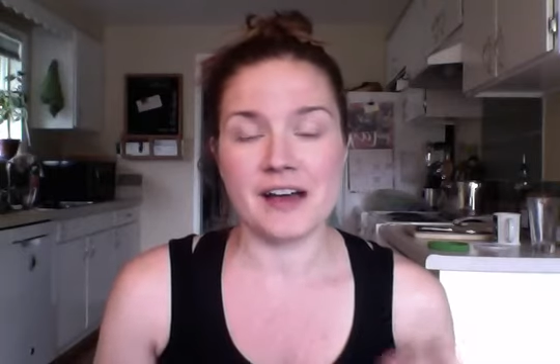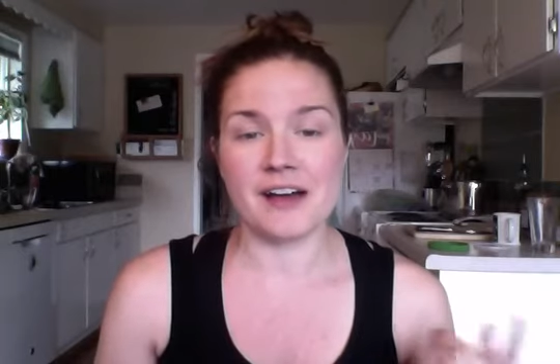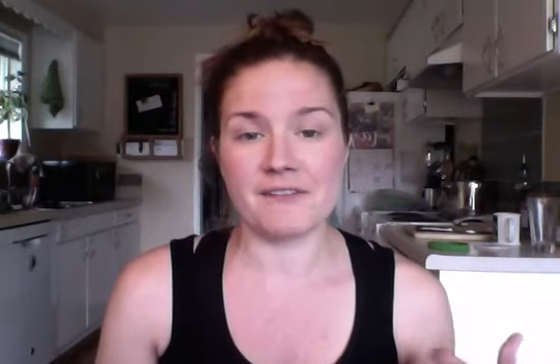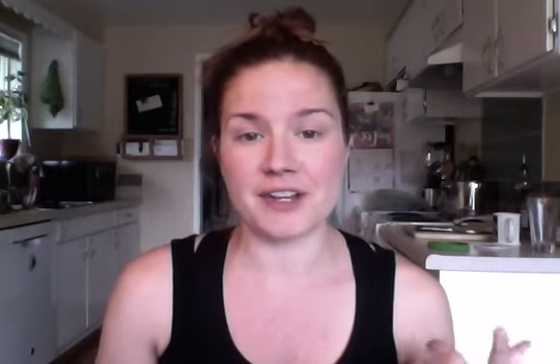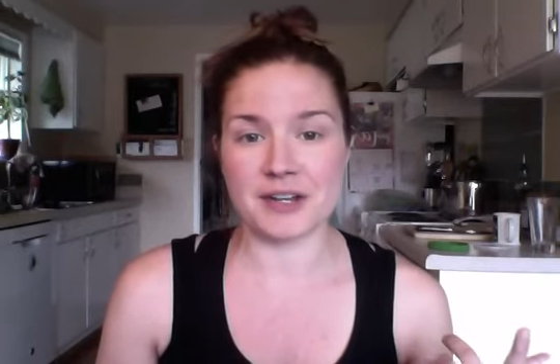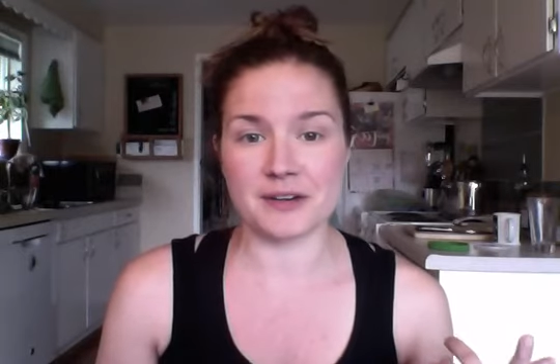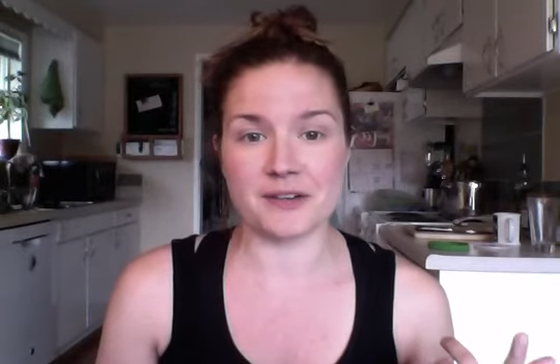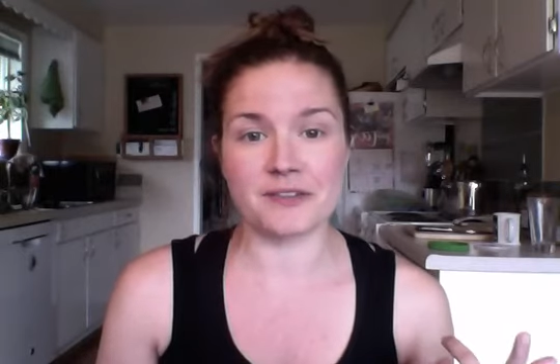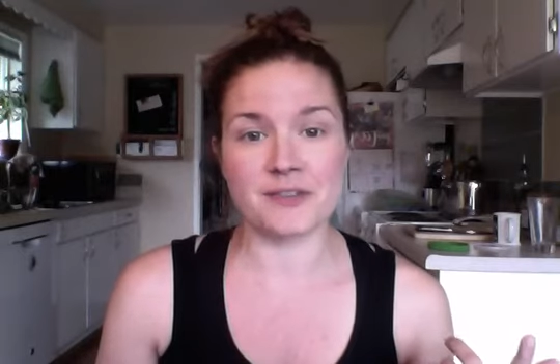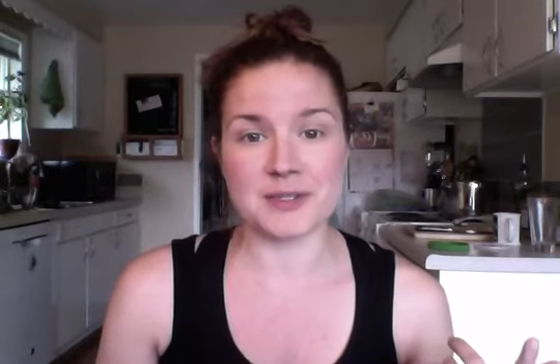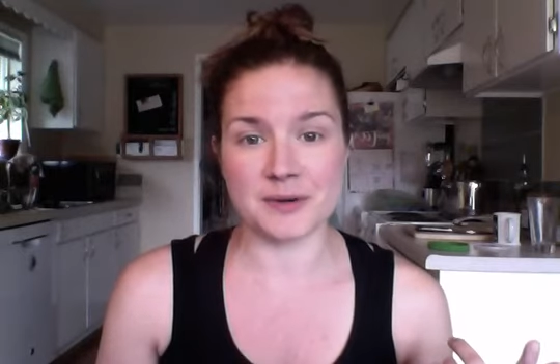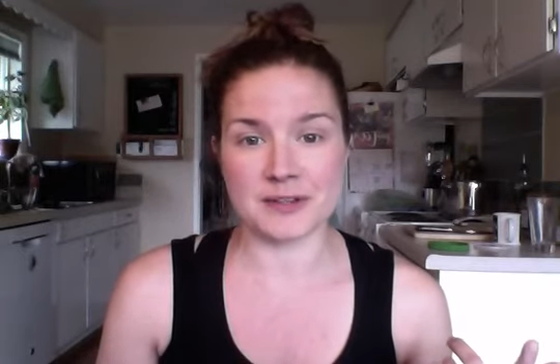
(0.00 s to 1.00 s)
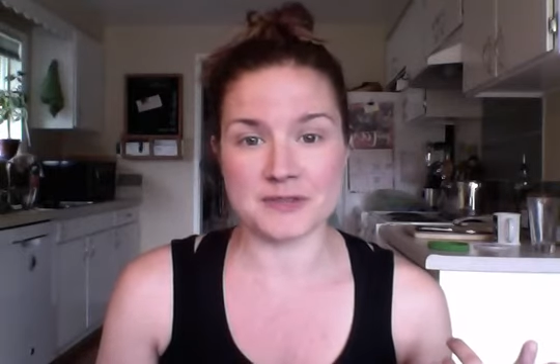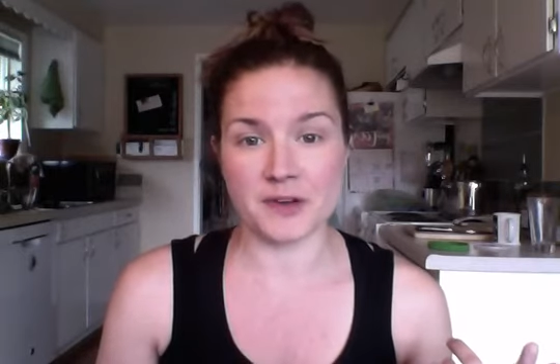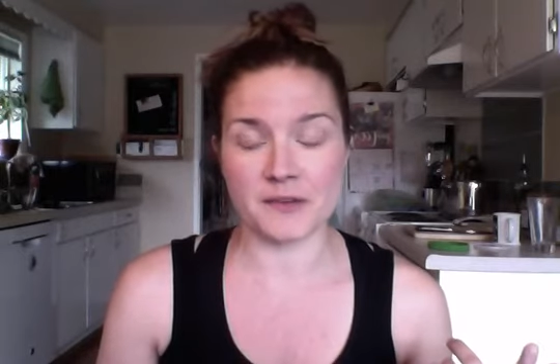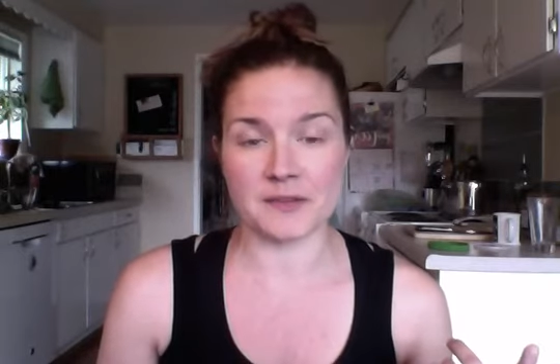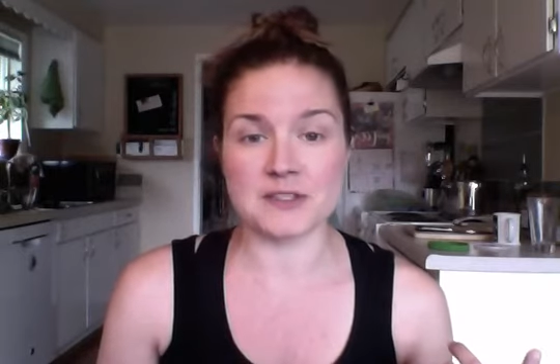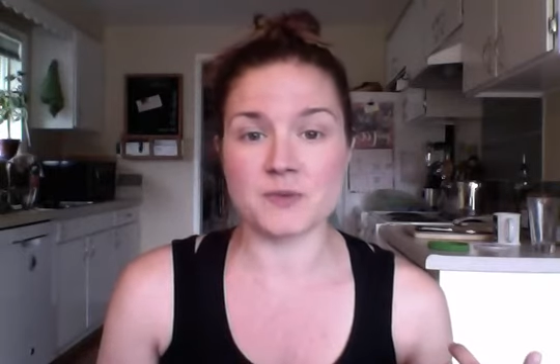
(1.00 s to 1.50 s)
video of someone I was
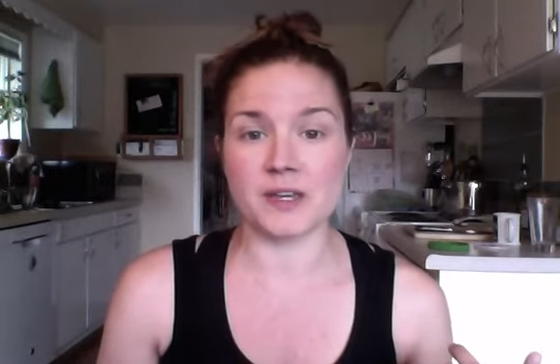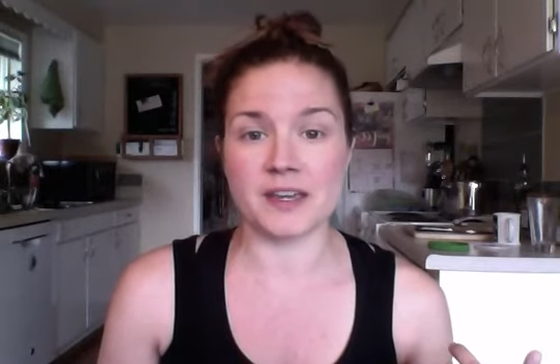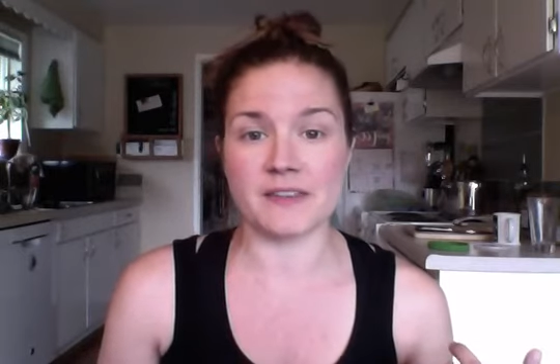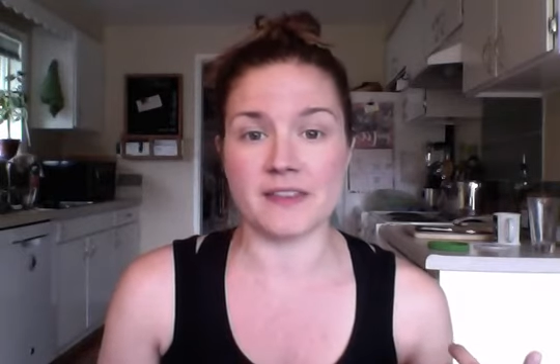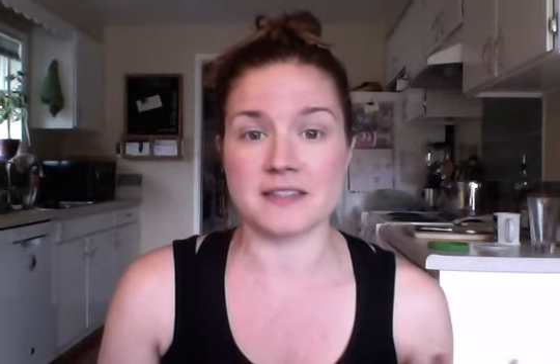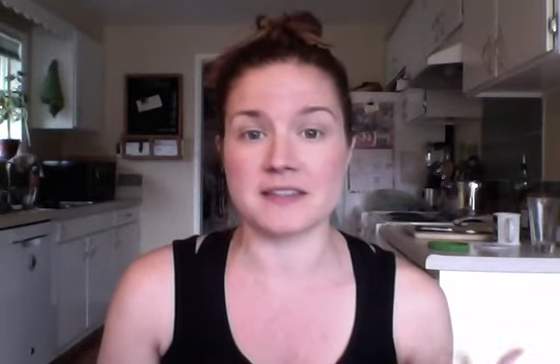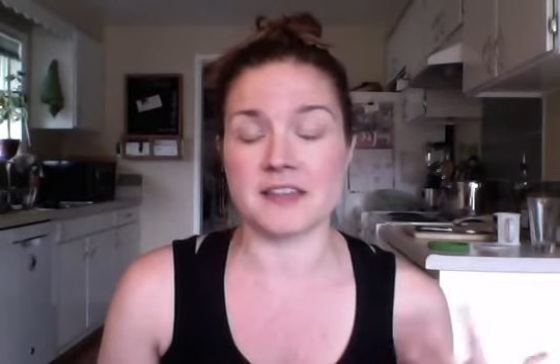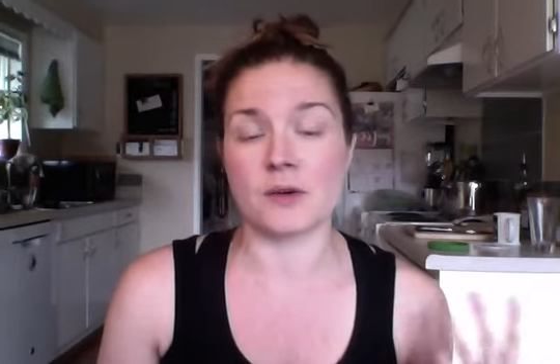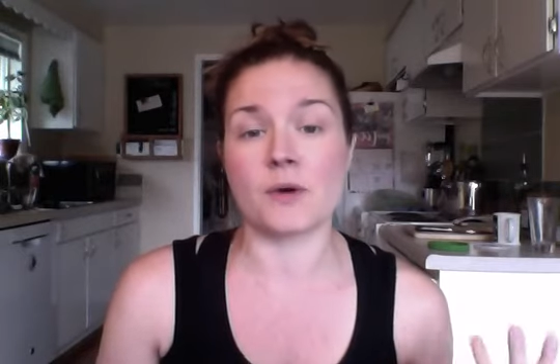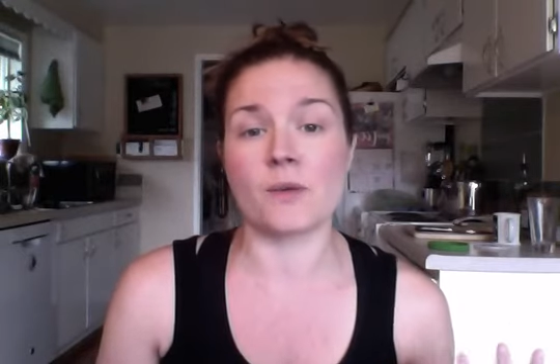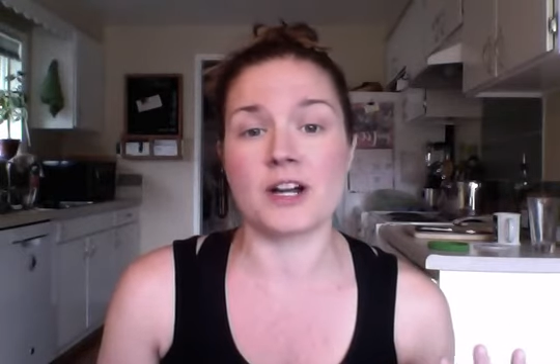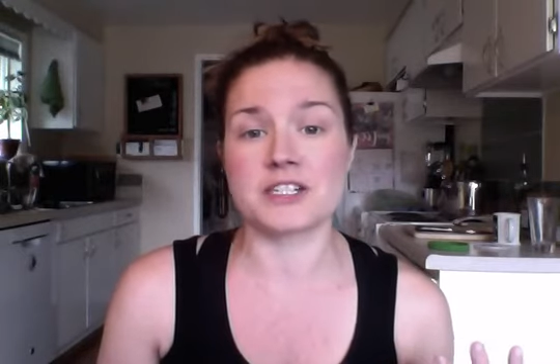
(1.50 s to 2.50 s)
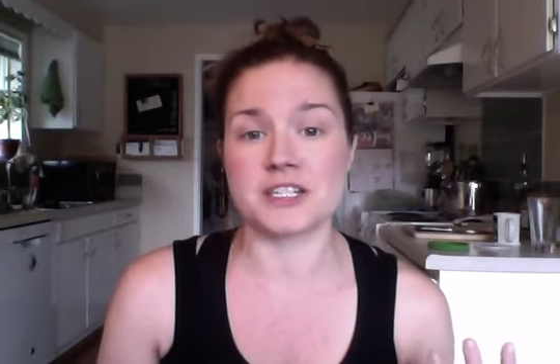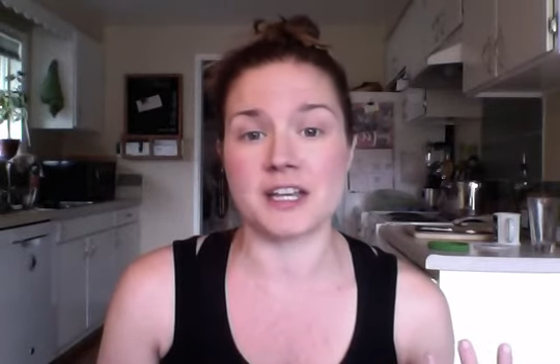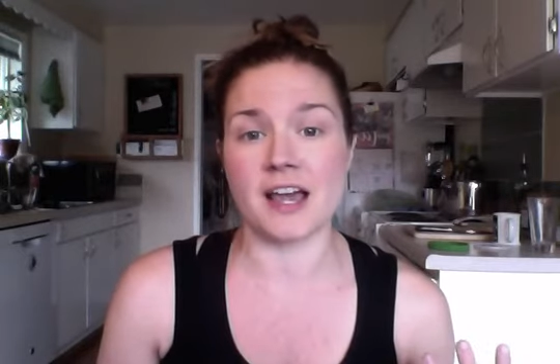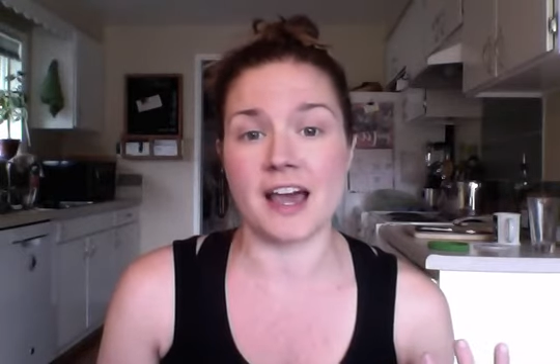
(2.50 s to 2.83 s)
following this week, and they said they were watching